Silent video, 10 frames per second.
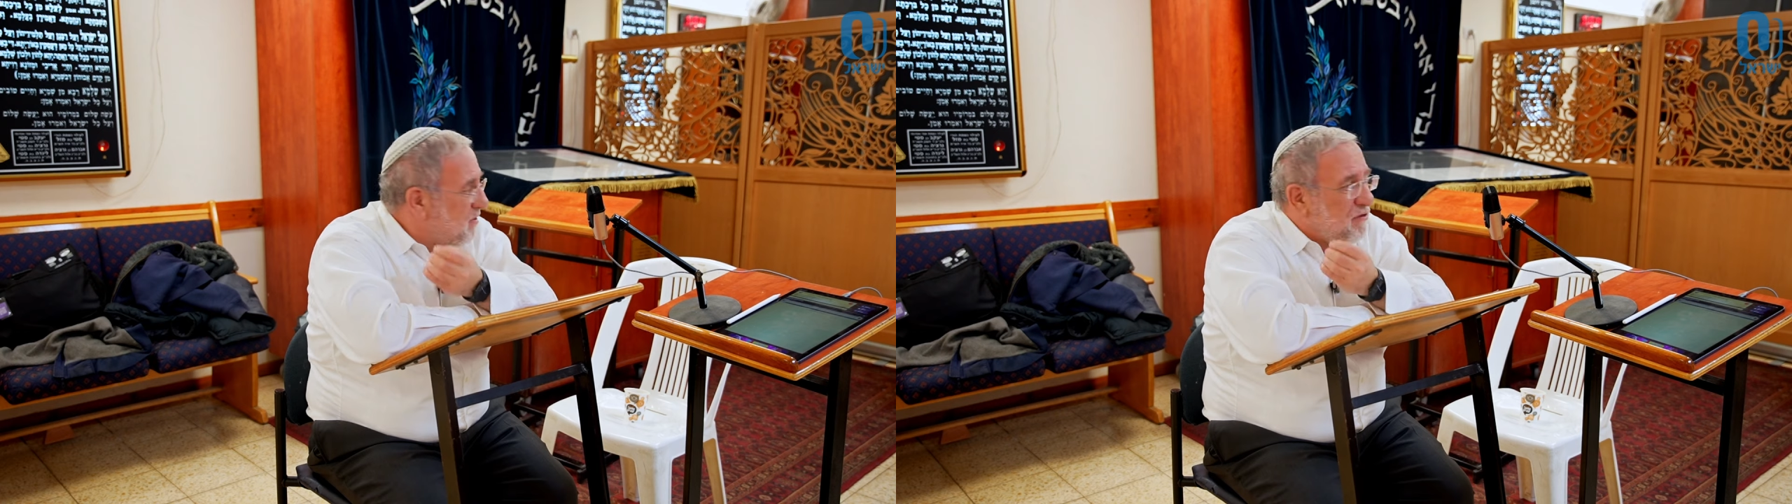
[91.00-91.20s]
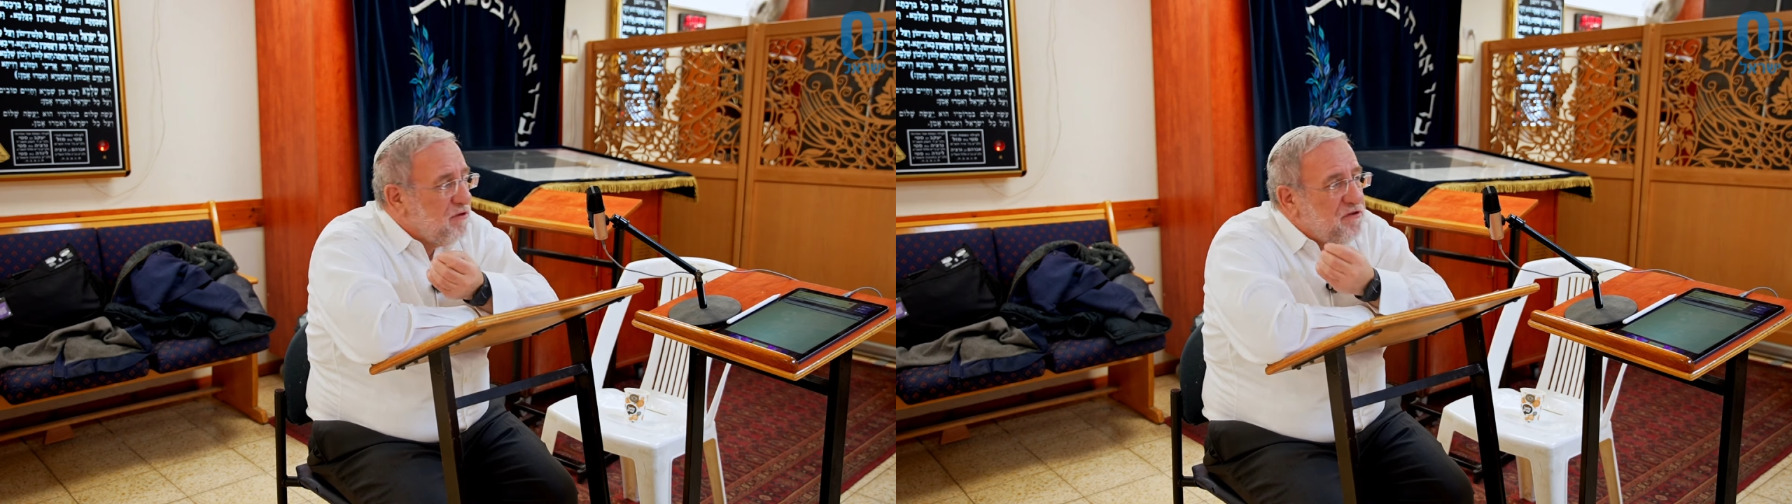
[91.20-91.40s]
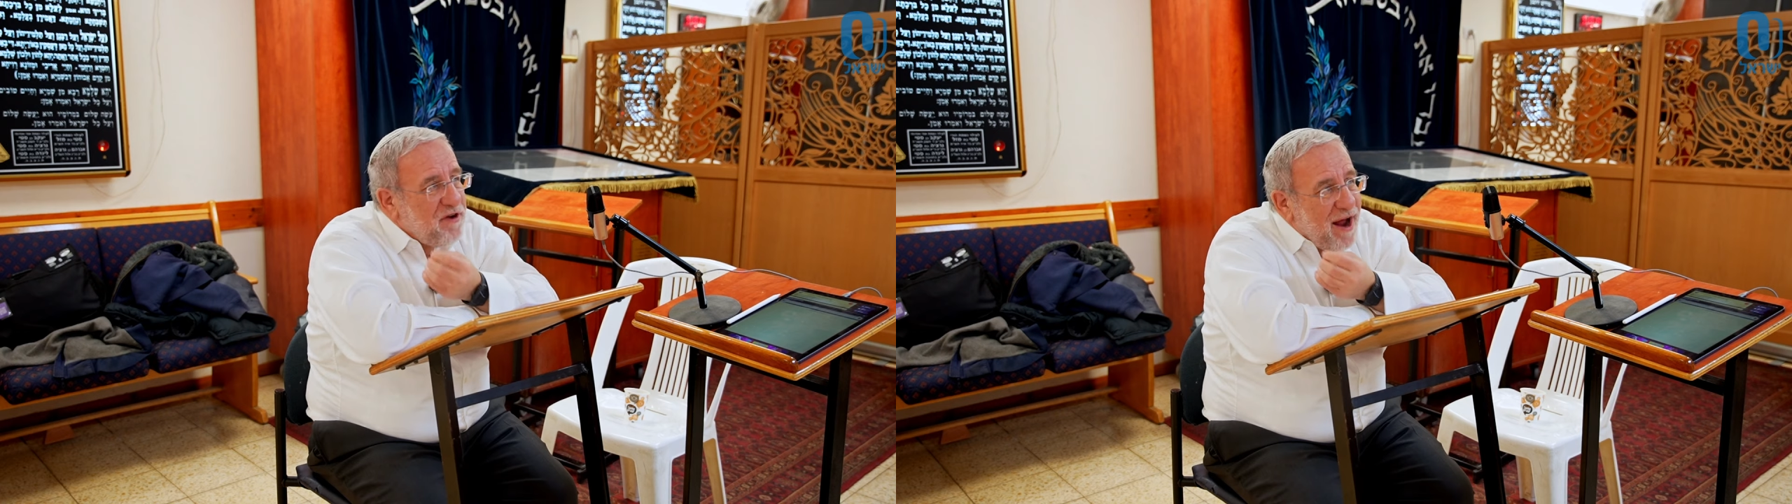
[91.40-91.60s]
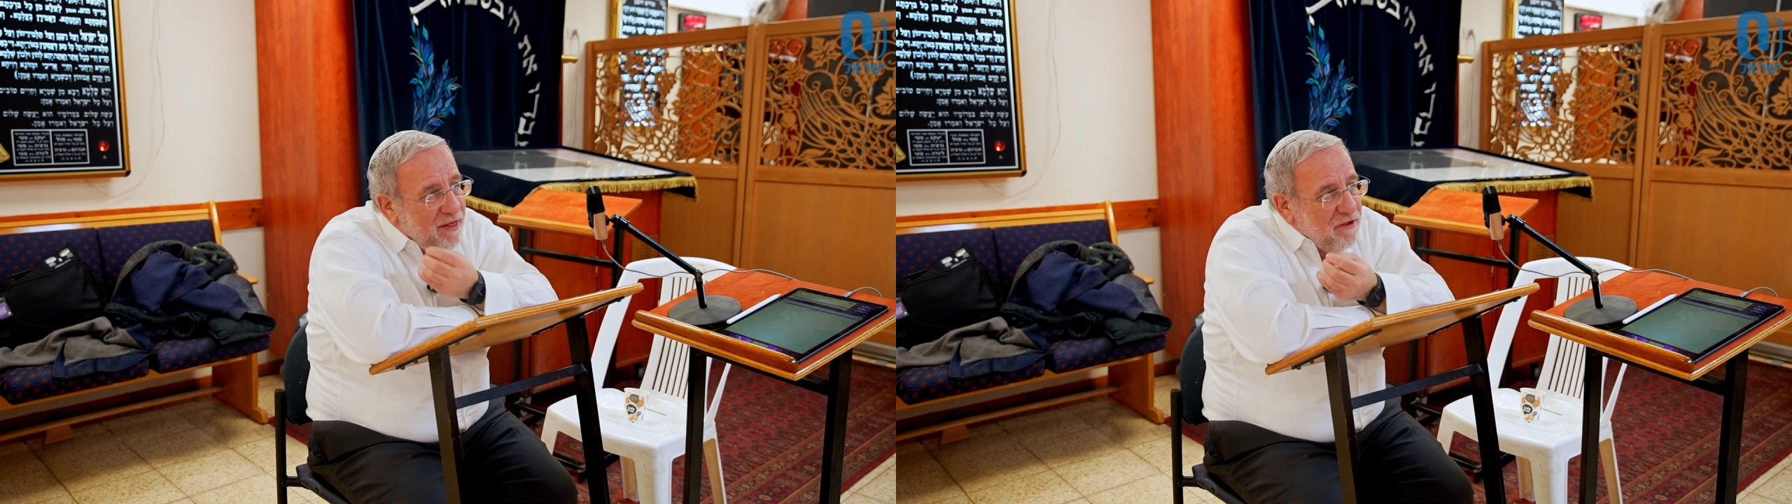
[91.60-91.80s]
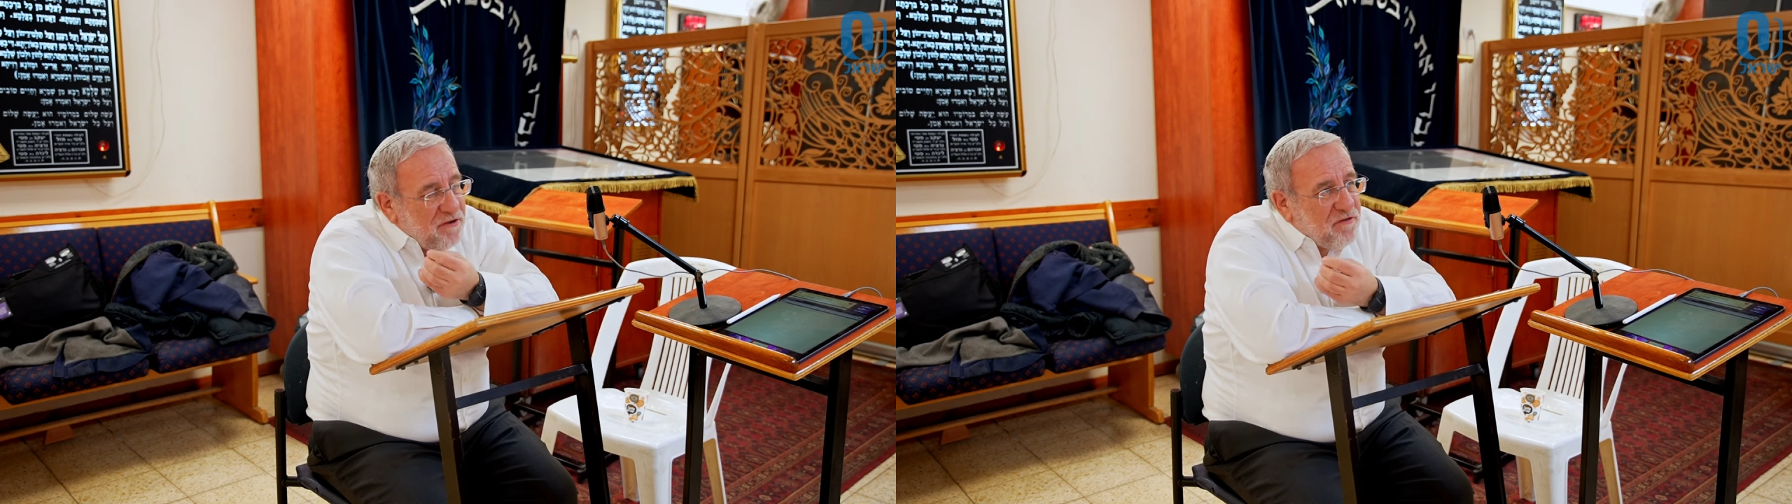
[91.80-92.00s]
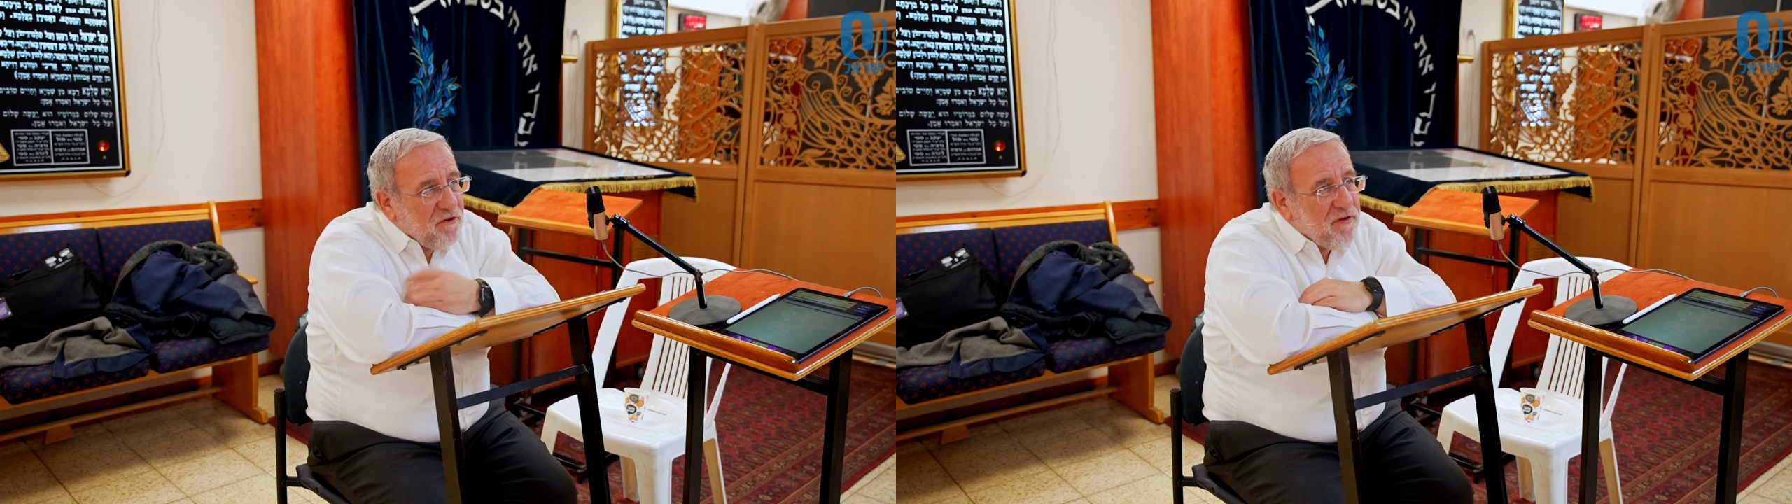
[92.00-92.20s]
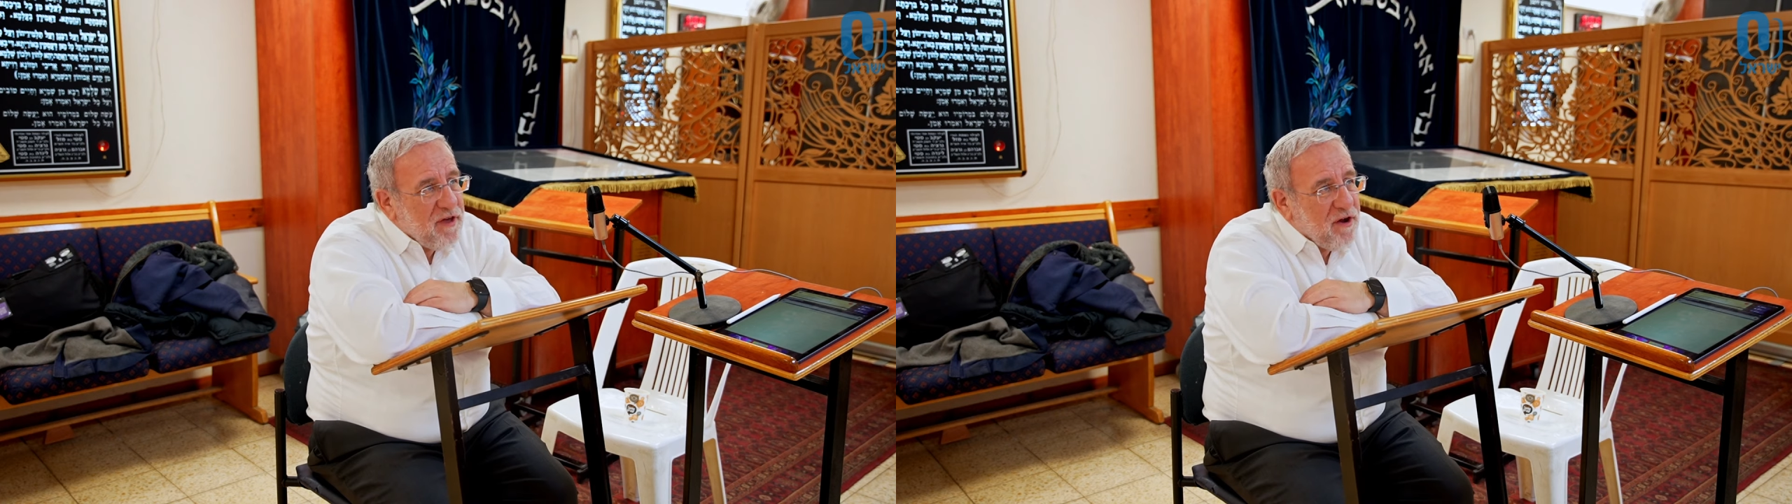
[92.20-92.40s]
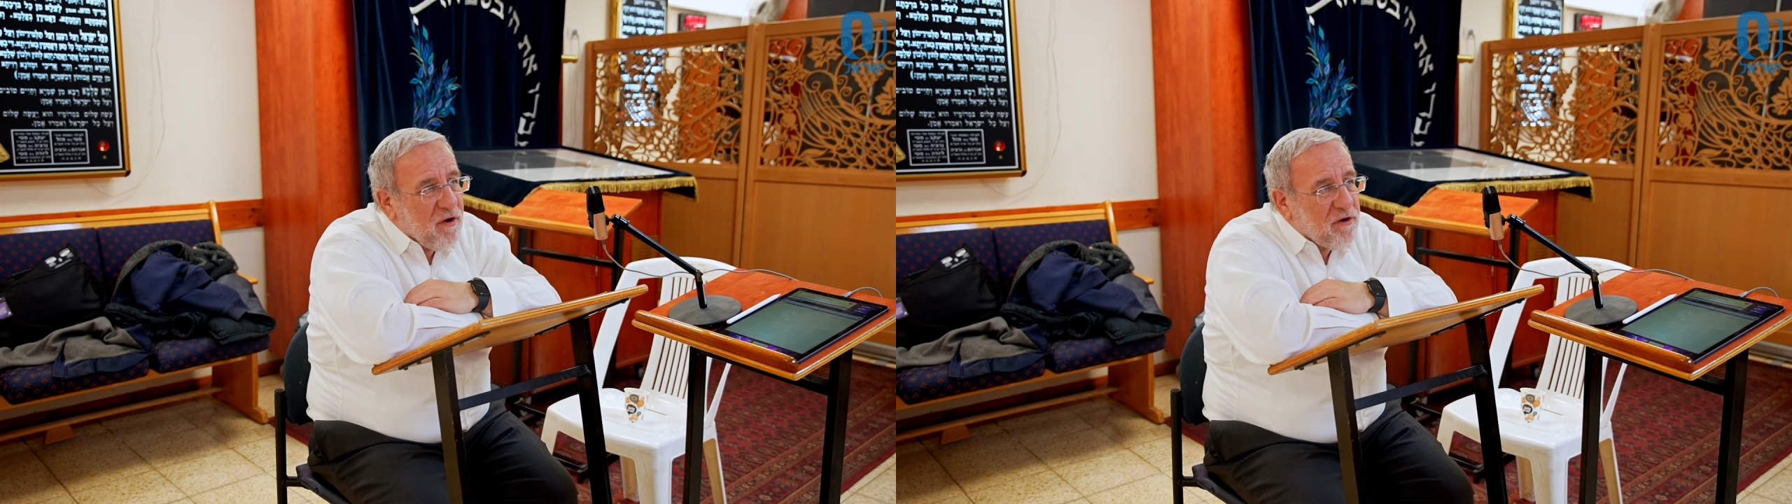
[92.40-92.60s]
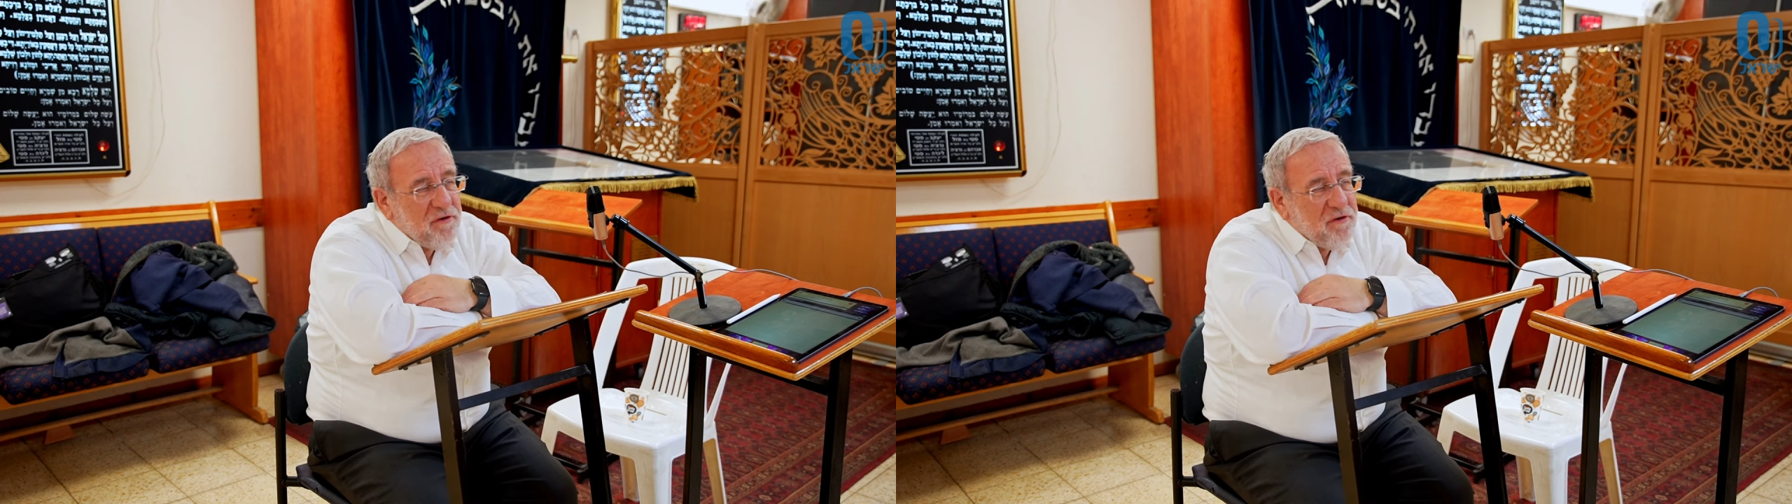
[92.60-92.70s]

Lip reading: The challenges over here are